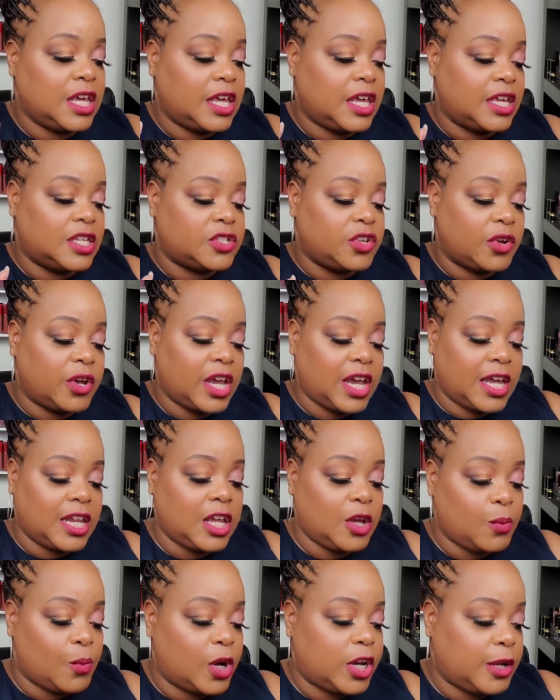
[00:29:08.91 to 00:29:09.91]
Is there
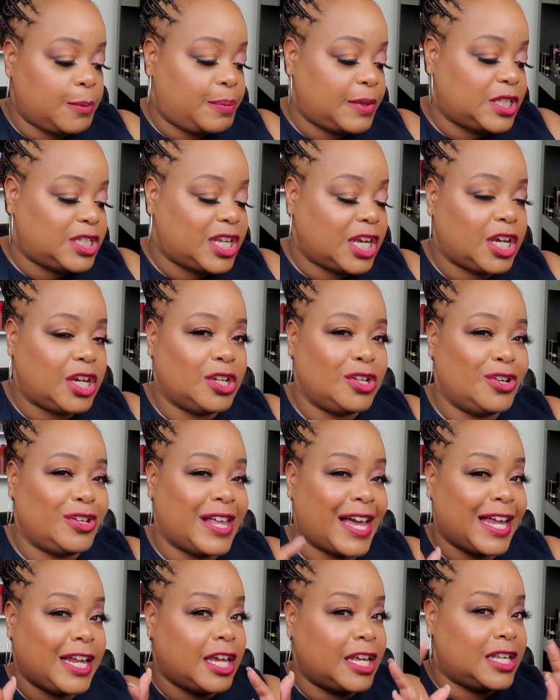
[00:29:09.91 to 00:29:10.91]
anyone in particular
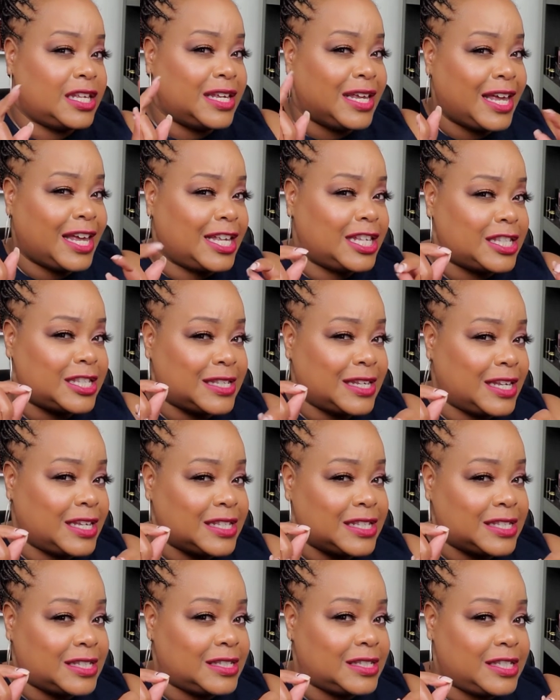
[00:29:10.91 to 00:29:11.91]
that
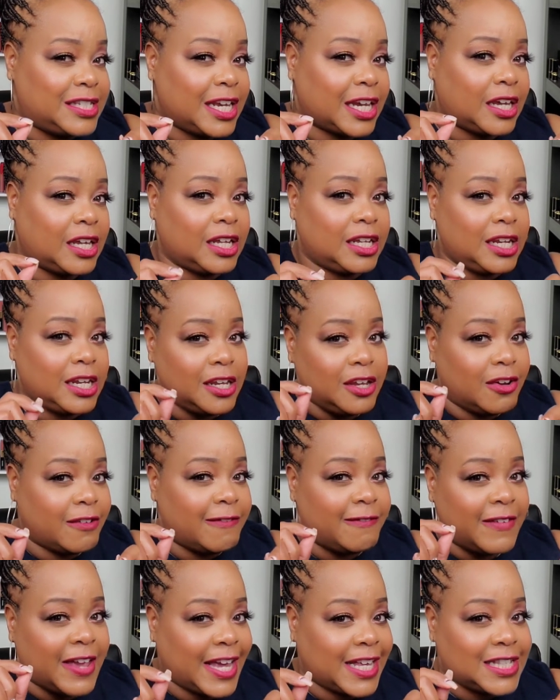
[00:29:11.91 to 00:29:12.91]
is tickling in your
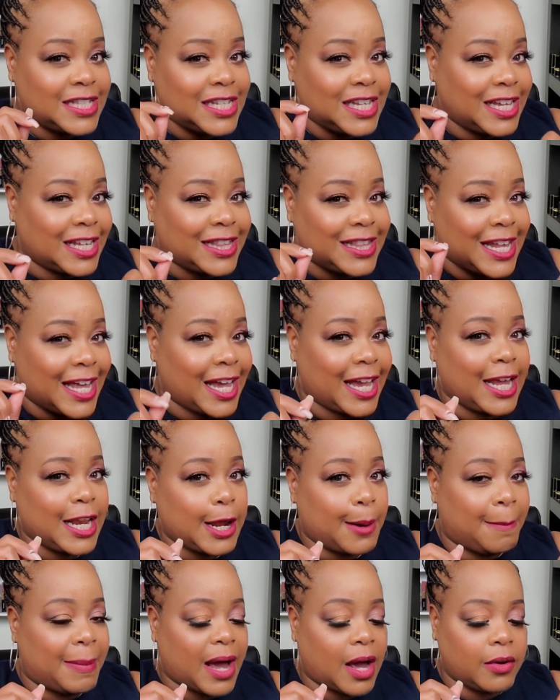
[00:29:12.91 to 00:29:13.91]
fancy or thinking
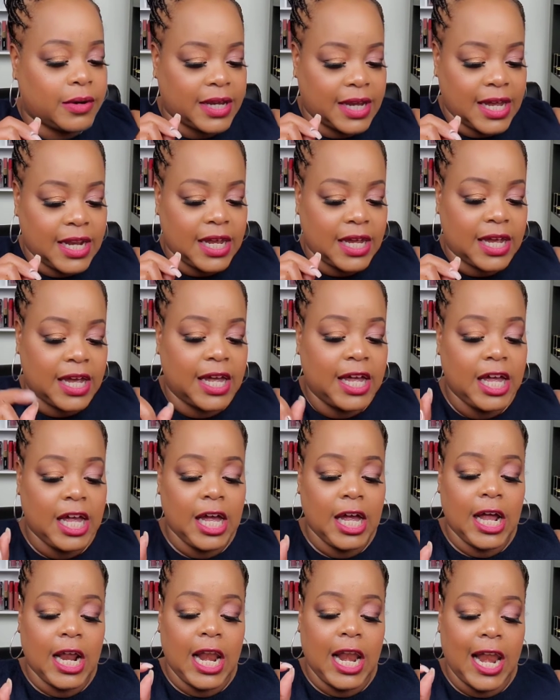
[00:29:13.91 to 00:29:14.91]
about getting it?
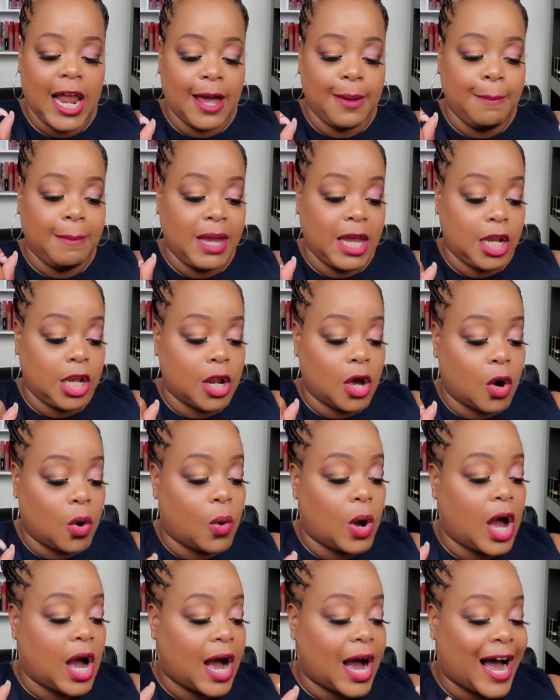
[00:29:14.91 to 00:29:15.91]
Let me
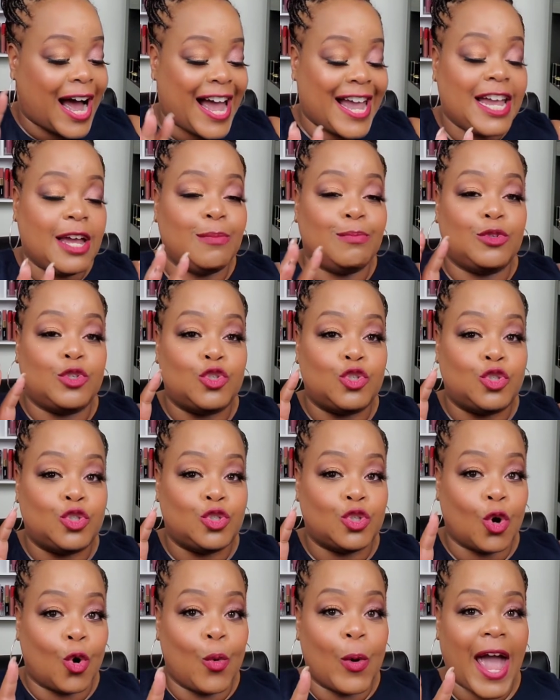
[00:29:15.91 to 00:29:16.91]
know. I am
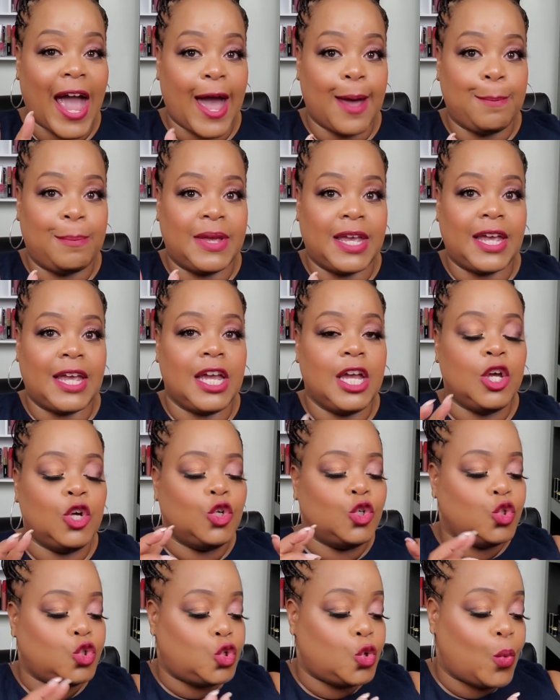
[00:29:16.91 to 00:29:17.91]
so happy
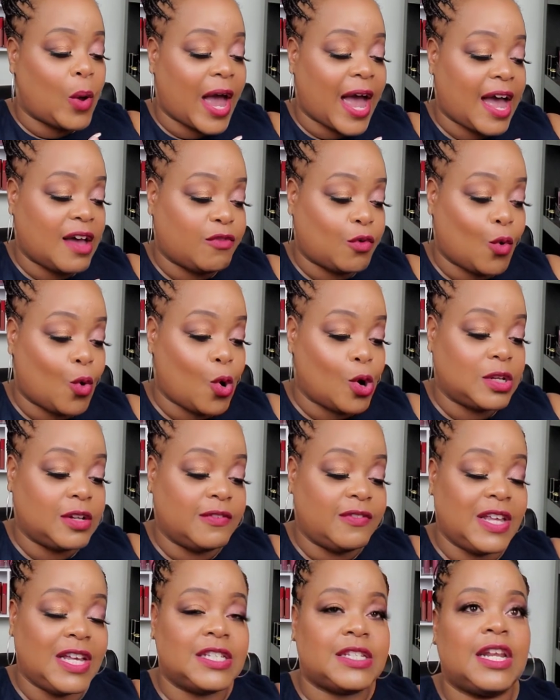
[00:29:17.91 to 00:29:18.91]
to have all
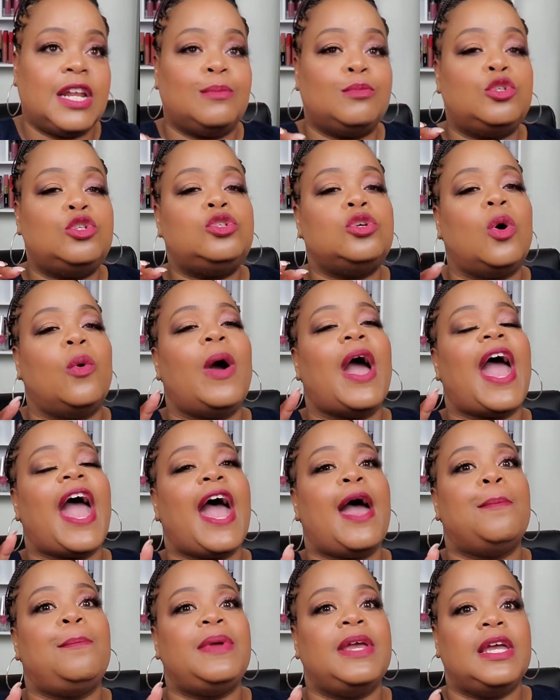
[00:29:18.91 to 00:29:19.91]
of these, and I'm so
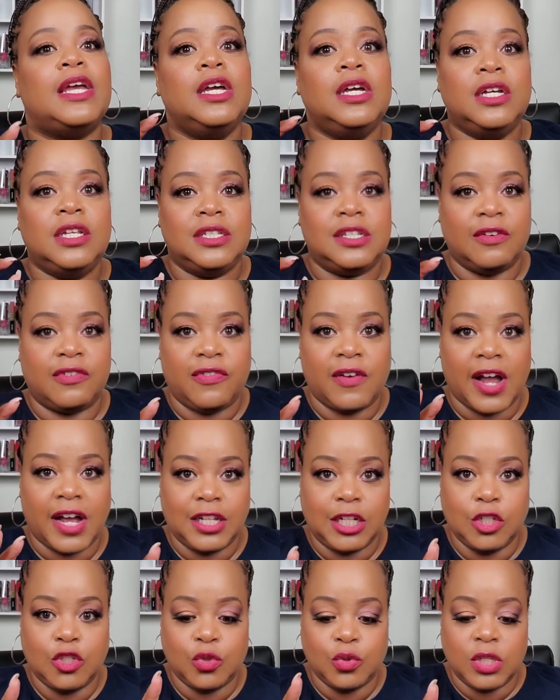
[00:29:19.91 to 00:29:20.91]
happy to
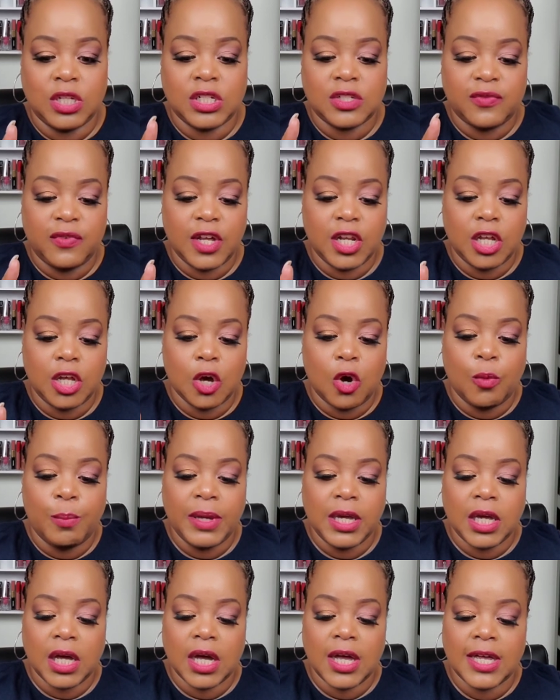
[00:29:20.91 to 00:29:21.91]
finally do this video,
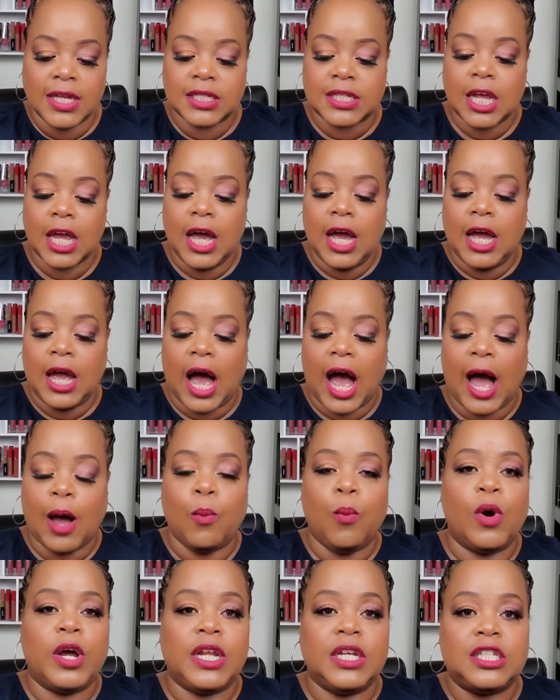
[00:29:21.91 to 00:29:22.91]
because I
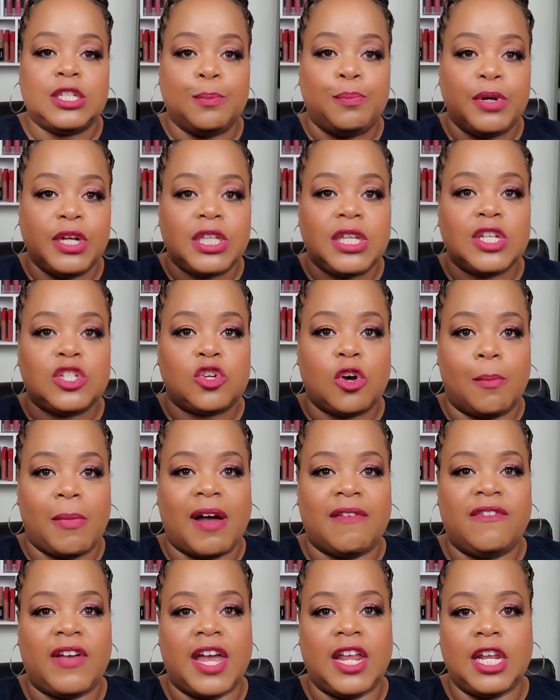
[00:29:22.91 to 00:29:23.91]
wanted to put this on
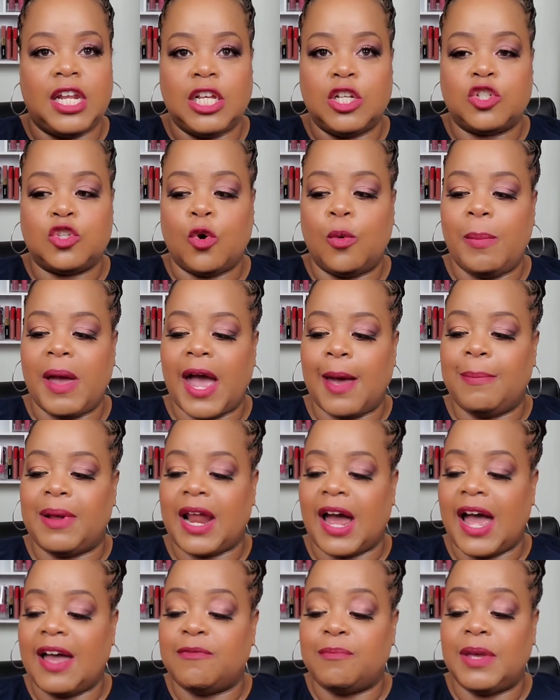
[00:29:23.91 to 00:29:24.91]
my vanity so bad, but
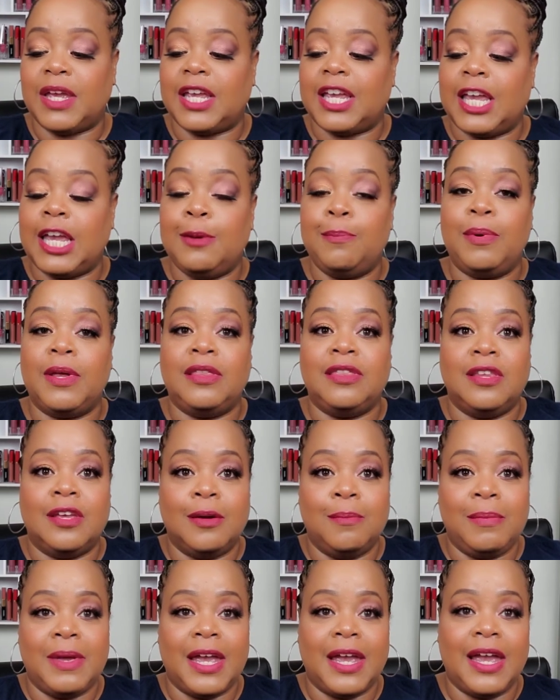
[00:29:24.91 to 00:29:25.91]
I have been keeping
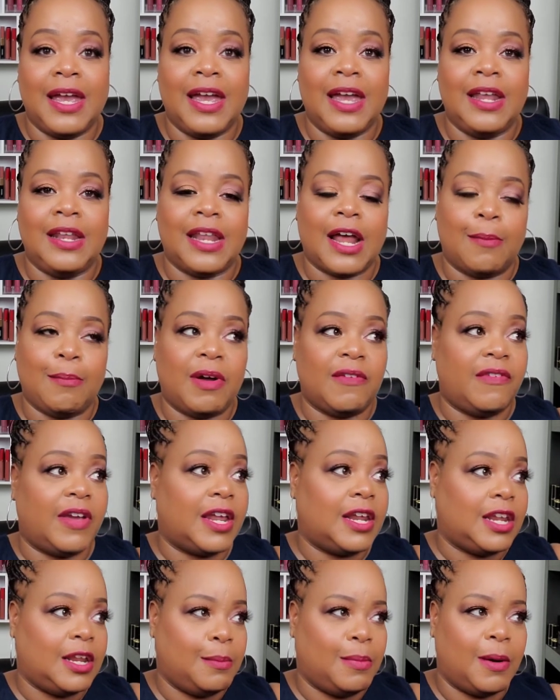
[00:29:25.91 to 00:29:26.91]
them in, not my
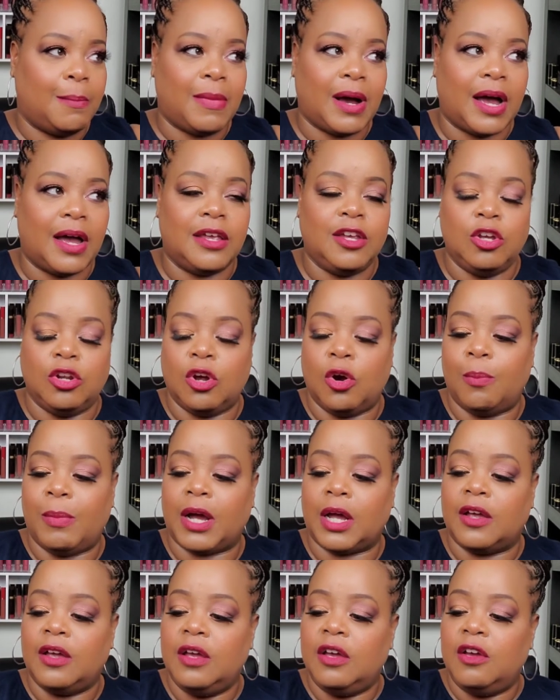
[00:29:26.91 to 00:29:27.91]
vanity, but my, you know,
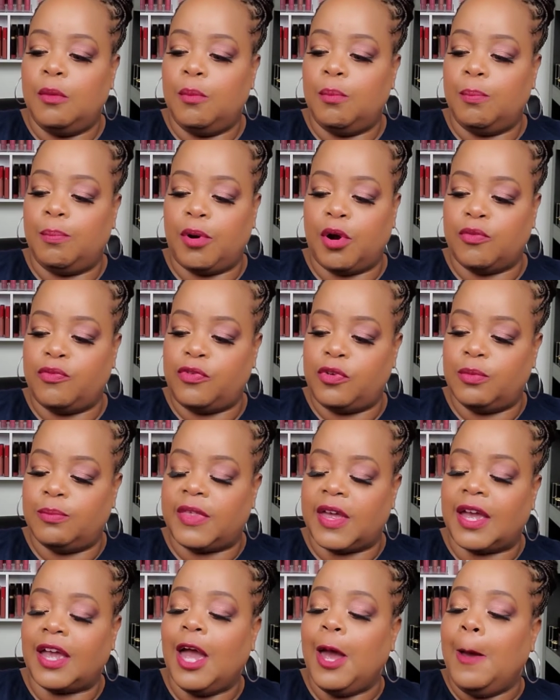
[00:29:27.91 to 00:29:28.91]
my perfume
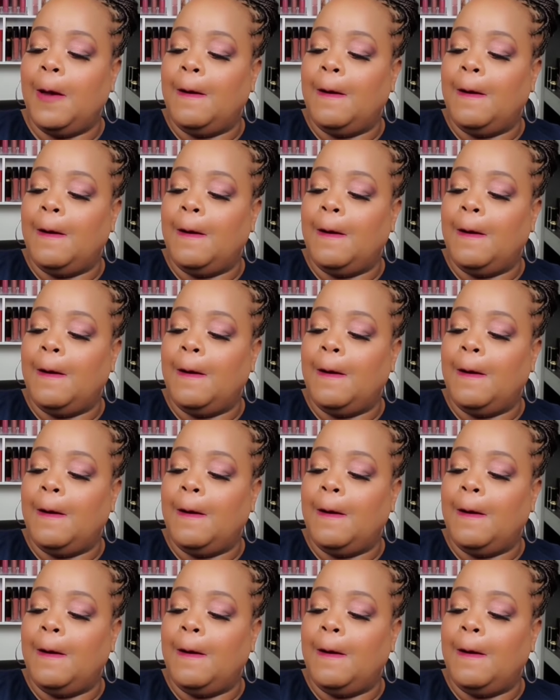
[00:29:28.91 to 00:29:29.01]
thing.